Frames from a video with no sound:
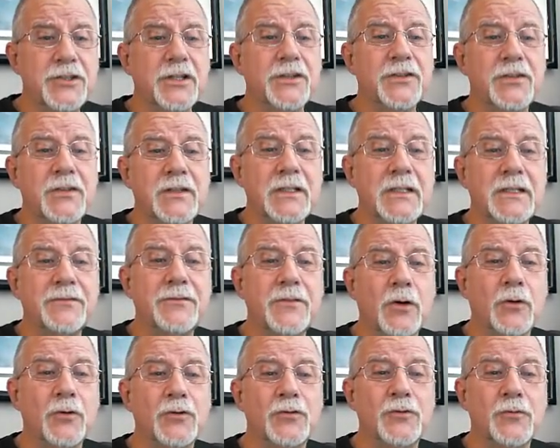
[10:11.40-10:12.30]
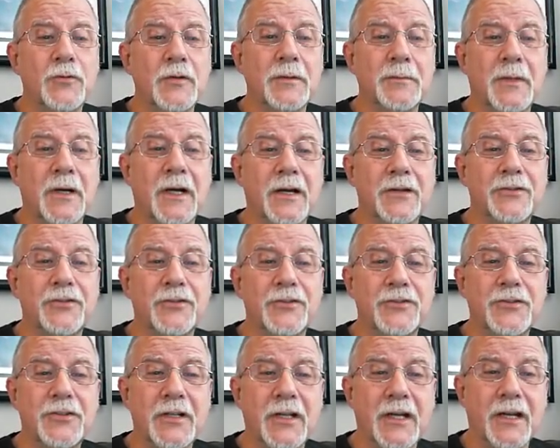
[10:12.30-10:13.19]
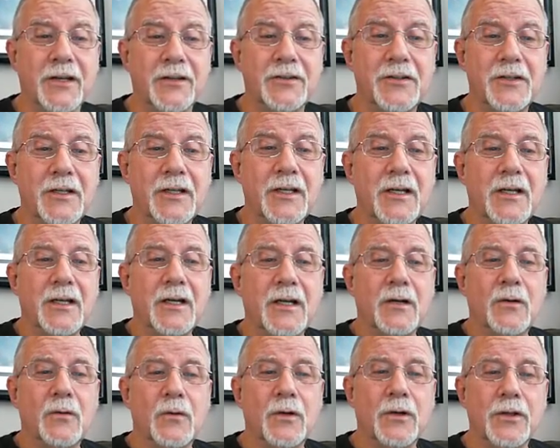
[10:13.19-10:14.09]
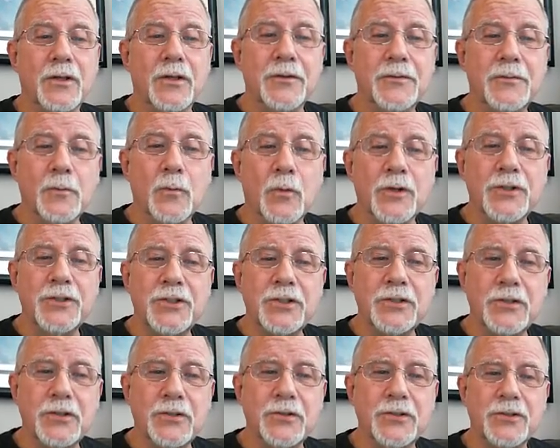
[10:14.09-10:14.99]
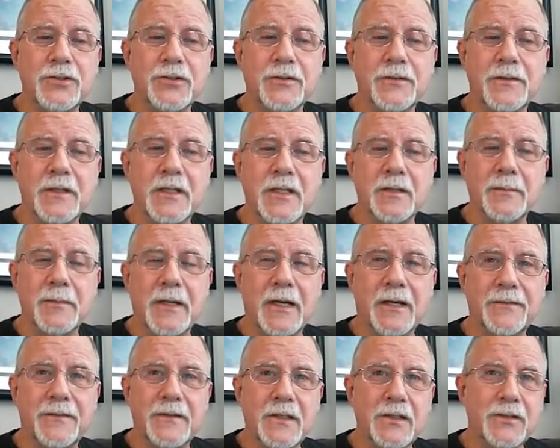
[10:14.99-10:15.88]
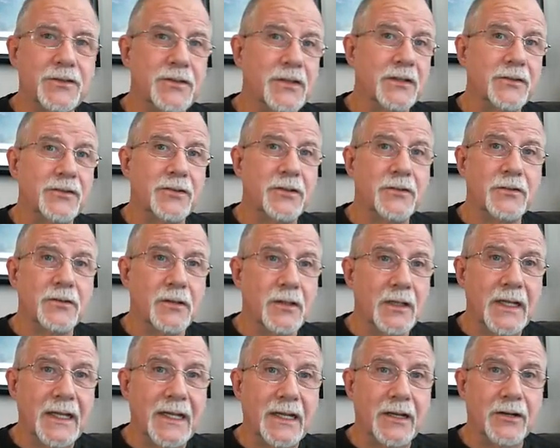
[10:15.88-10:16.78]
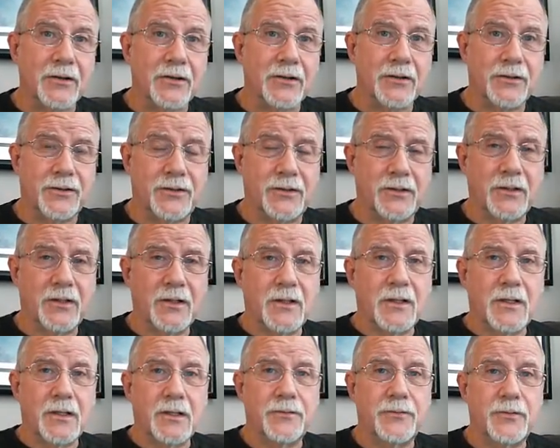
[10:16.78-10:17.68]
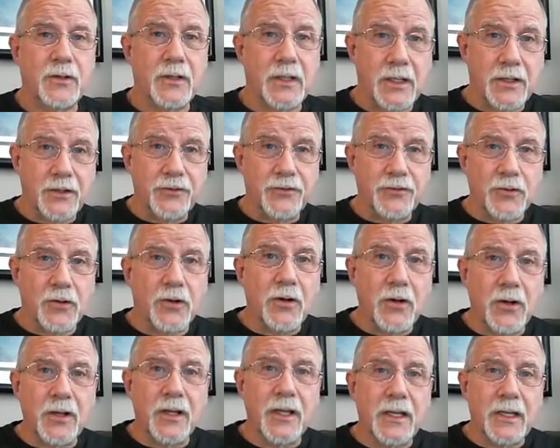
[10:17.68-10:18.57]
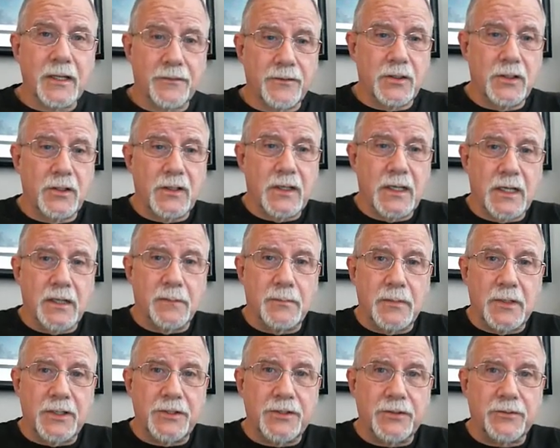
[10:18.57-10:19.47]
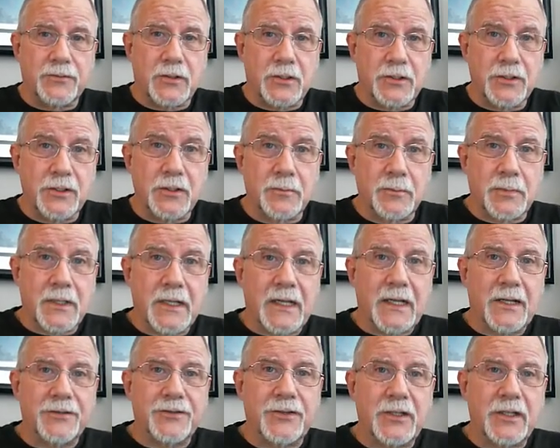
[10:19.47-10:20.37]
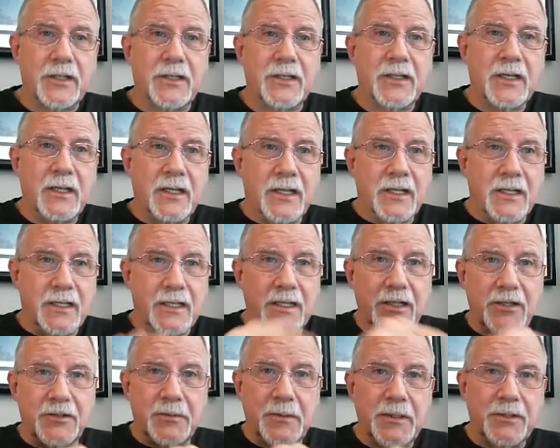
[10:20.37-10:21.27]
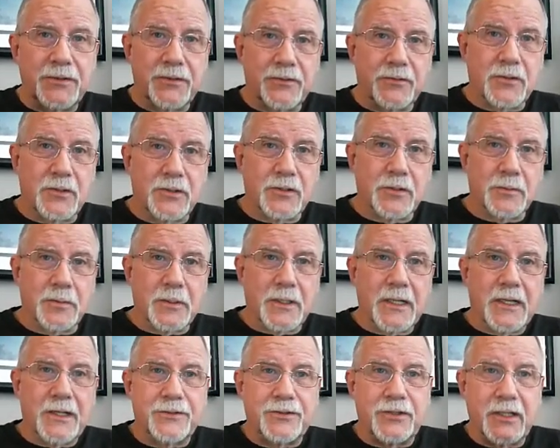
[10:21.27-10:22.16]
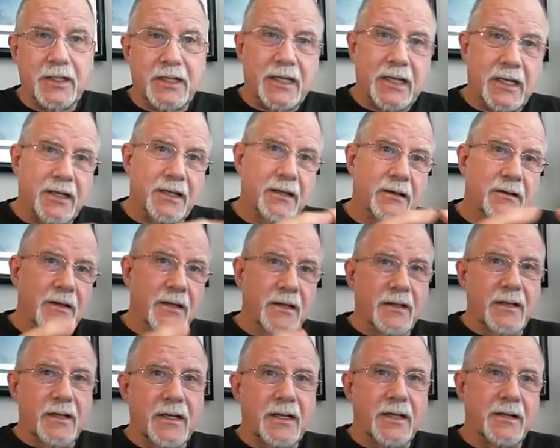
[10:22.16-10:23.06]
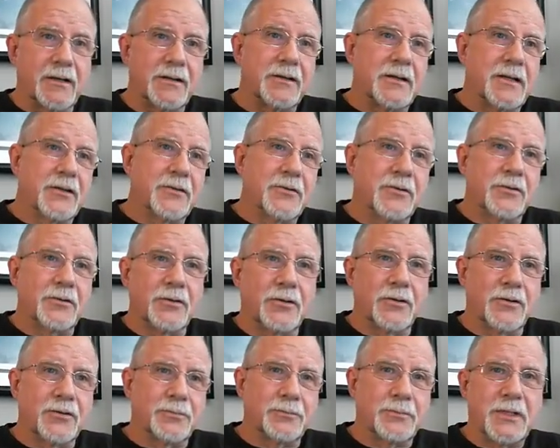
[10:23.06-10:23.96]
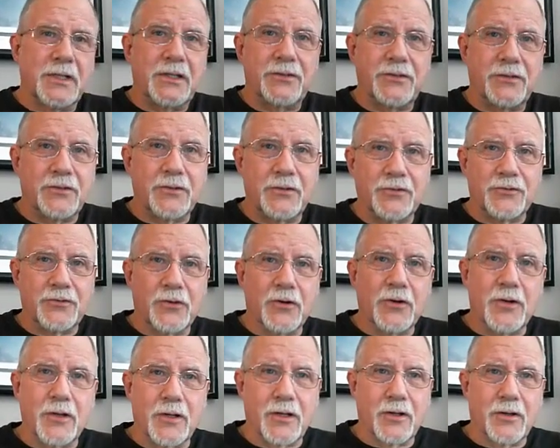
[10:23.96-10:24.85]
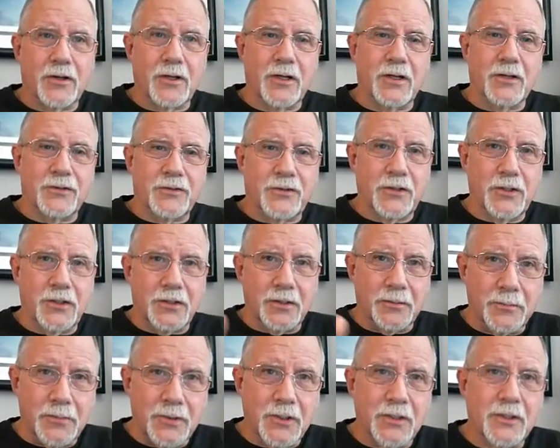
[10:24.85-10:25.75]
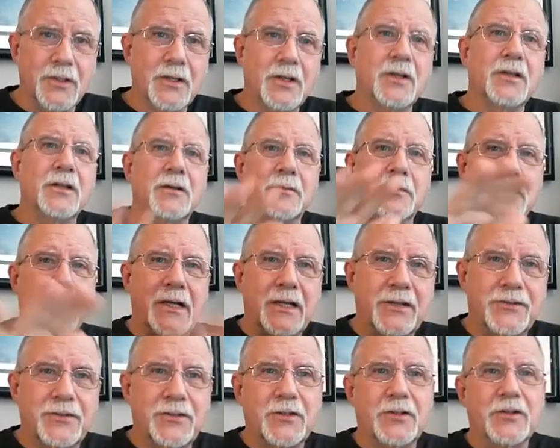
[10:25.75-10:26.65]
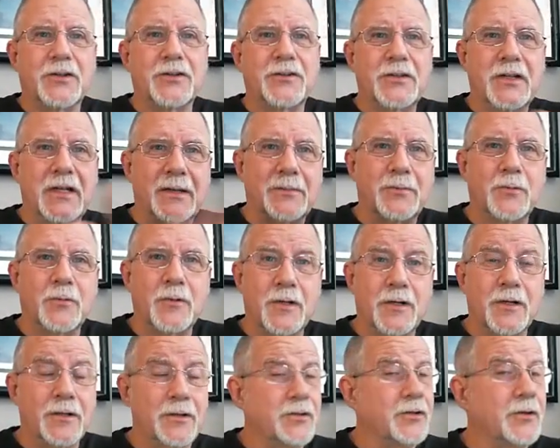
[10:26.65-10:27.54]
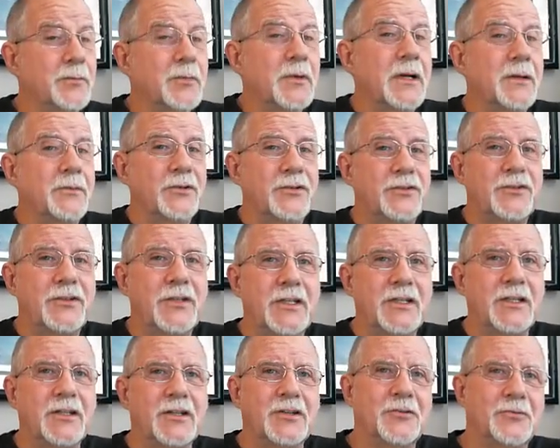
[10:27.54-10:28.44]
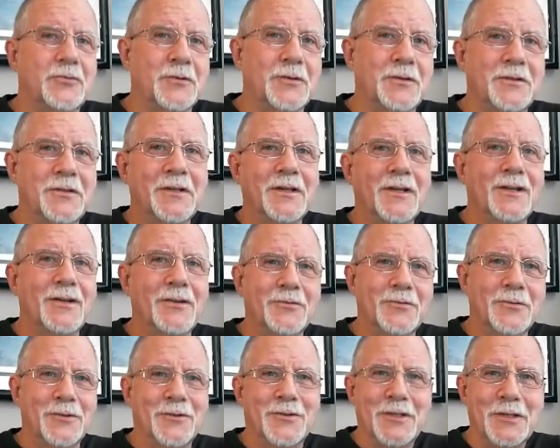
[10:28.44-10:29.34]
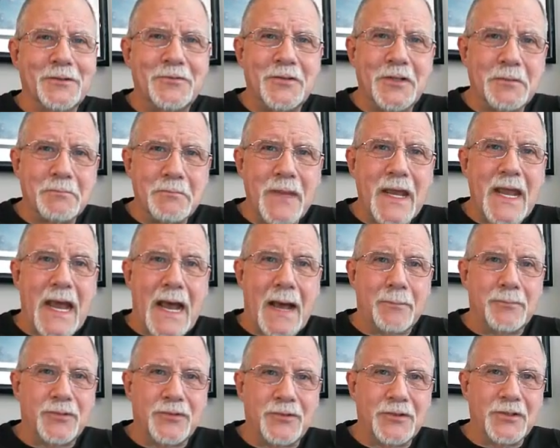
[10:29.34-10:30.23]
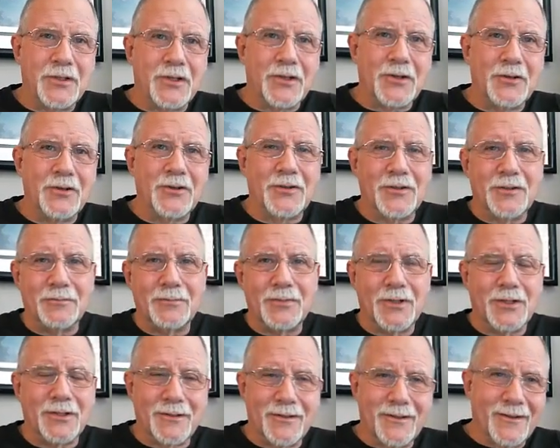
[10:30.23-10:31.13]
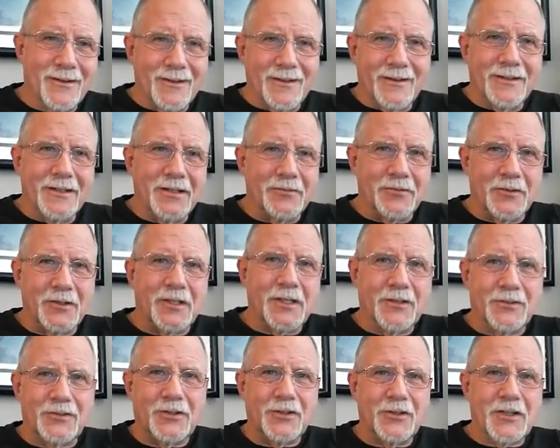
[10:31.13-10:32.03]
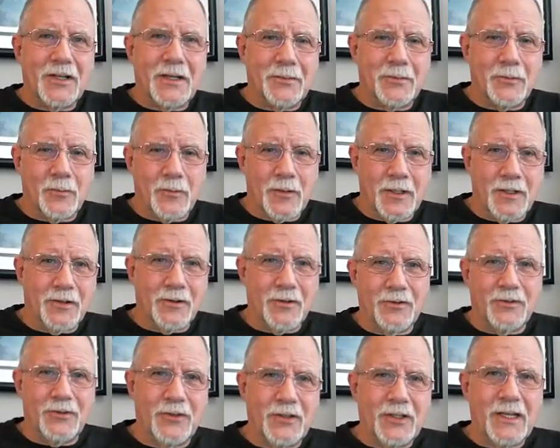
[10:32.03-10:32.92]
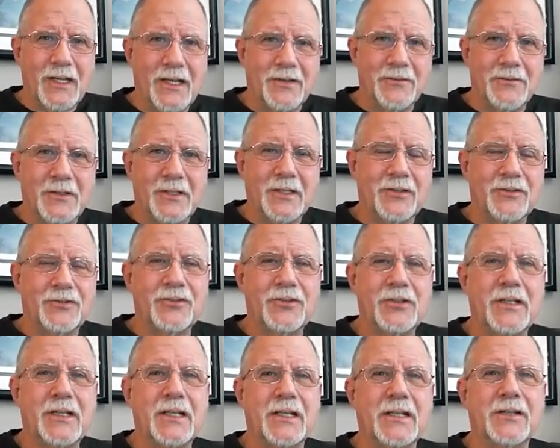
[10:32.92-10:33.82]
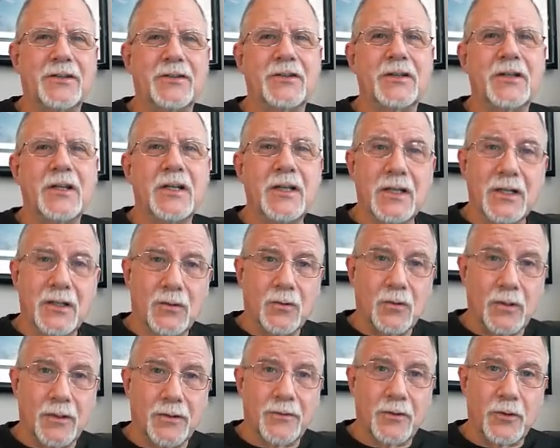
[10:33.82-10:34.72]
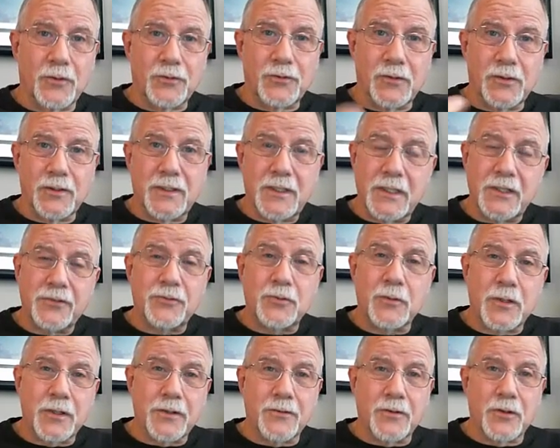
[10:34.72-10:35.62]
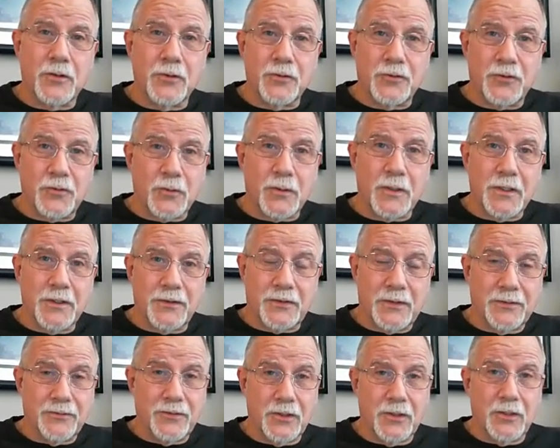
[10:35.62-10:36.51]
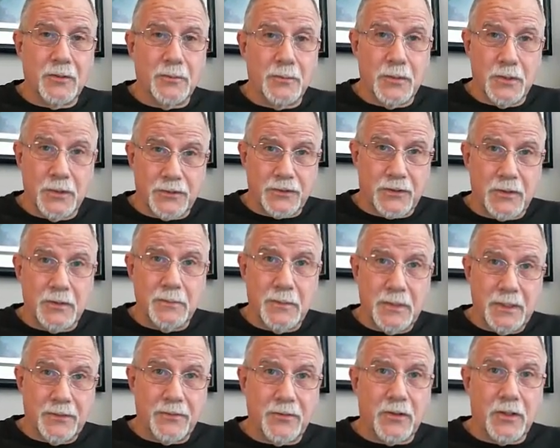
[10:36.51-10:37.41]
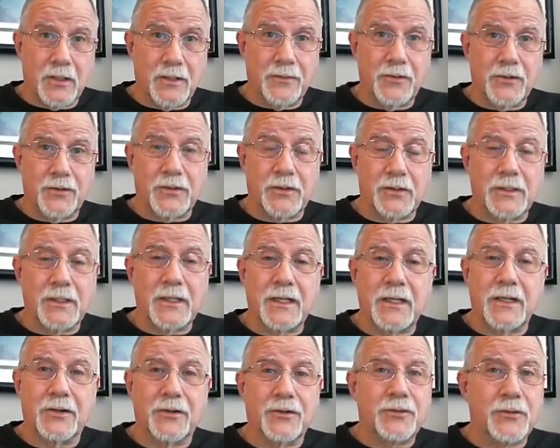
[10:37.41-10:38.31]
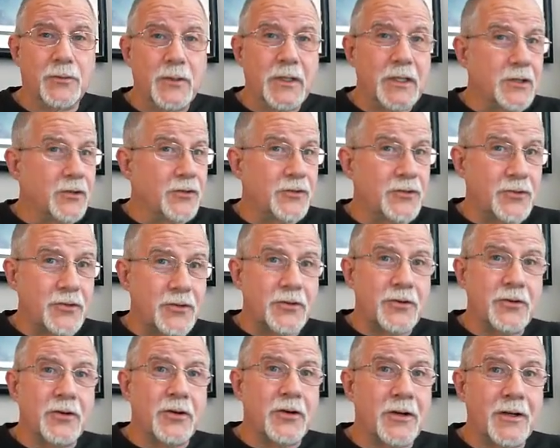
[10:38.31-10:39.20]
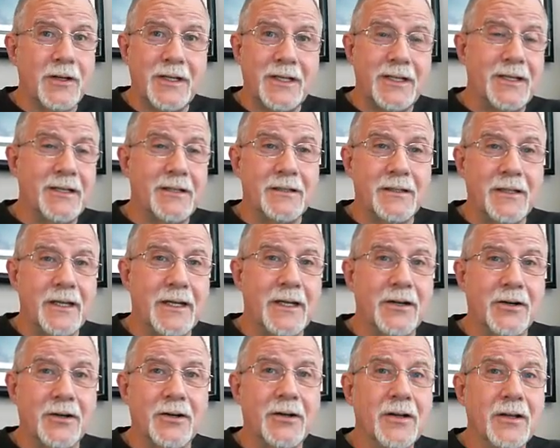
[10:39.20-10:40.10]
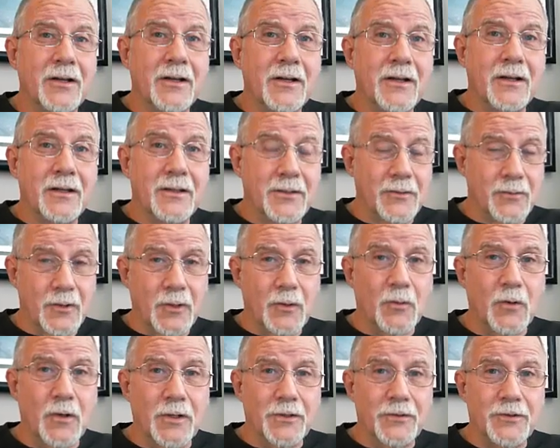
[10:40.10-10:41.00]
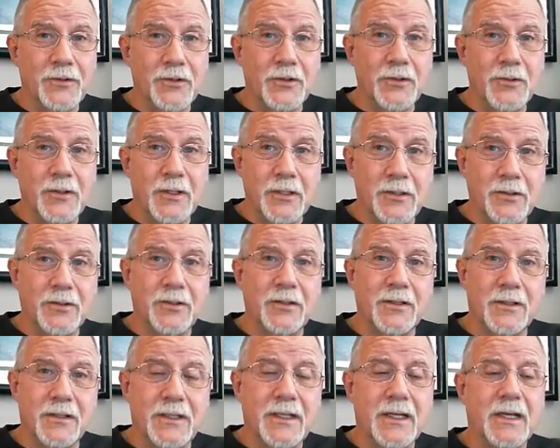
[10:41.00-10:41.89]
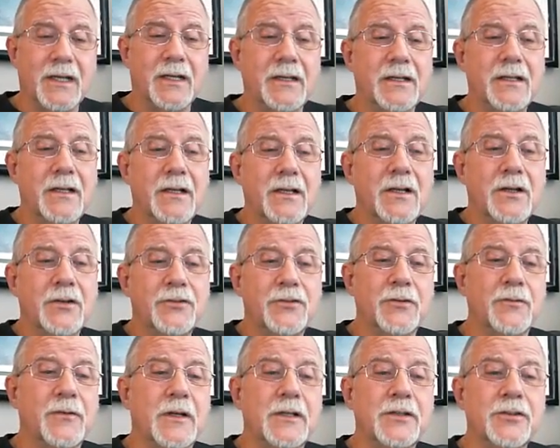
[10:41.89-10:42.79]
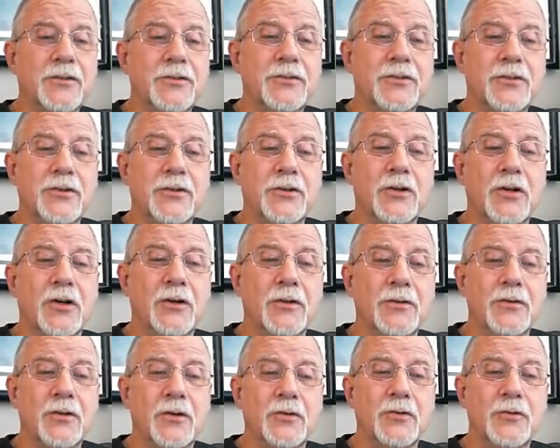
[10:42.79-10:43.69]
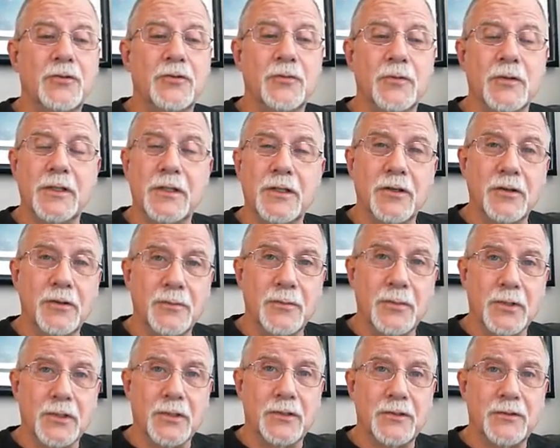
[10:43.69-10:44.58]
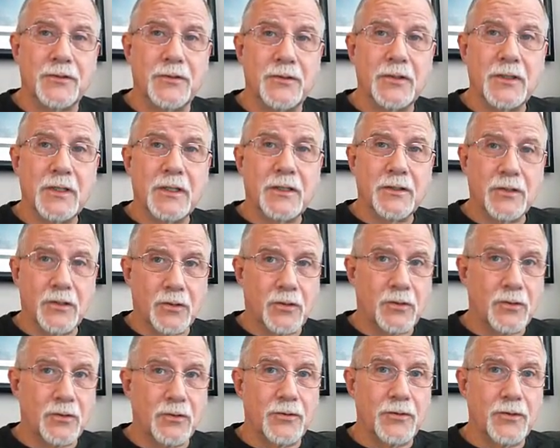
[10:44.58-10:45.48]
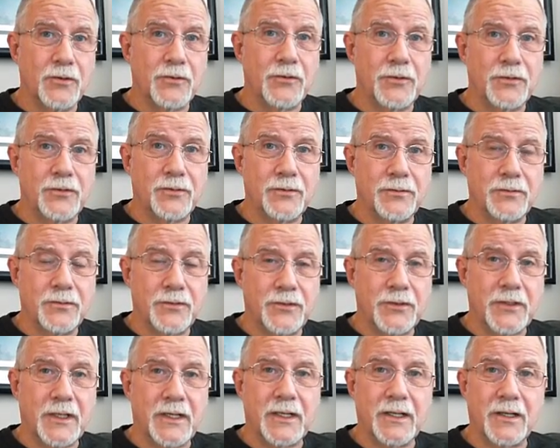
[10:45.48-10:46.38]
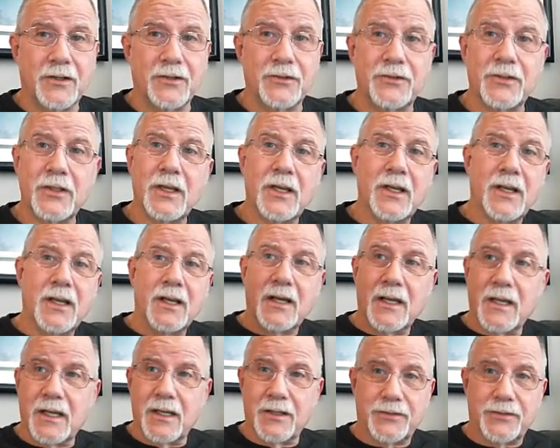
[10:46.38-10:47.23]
and just leave those 3 boxes checked. Well, what you do is you think about these things as layers. If you had a drawing and then you had a bunch of clear plastic, and each piece of clear plastic had another little piece of the drawing on it, so you could put the plastic on top of one another. You've probably seen this with nifty maps. You can put different things on top of one another to see how things change. Well, each one of those 27 notebooks can be thought of as a layer. So we can turn on any layer that we want to and look at that. So if I just turn on those 3 notebooks that hold those styles,